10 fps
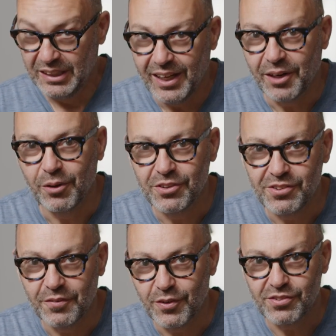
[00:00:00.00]
and I want to see
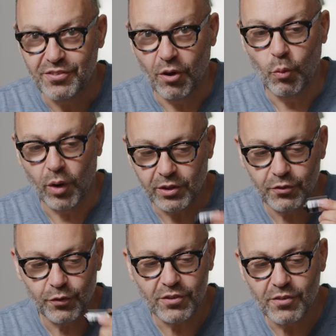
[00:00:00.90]
if it still works.
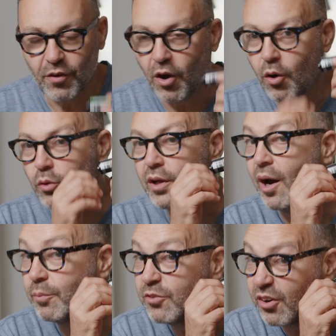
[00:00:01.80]
First of all, hold it
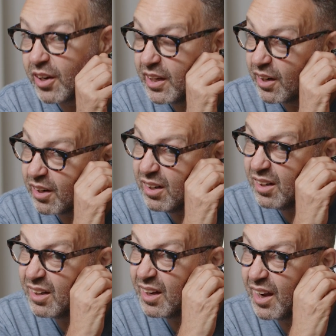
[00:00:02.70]
up to your ear
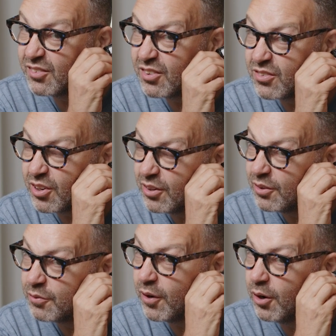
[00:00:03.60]
and just turn the
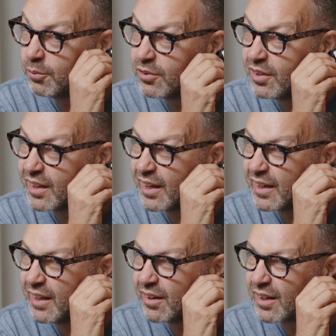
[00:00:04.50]
film till you kind
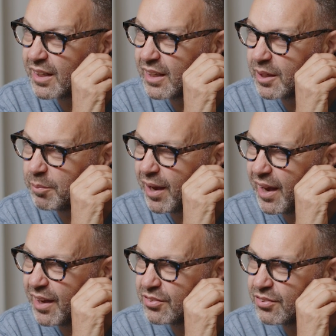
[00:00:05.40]
of hear it click
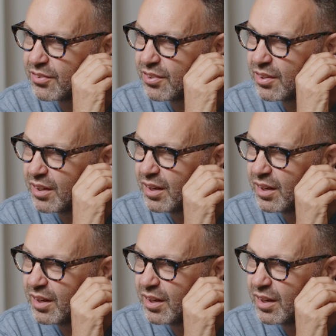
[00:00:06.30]
past.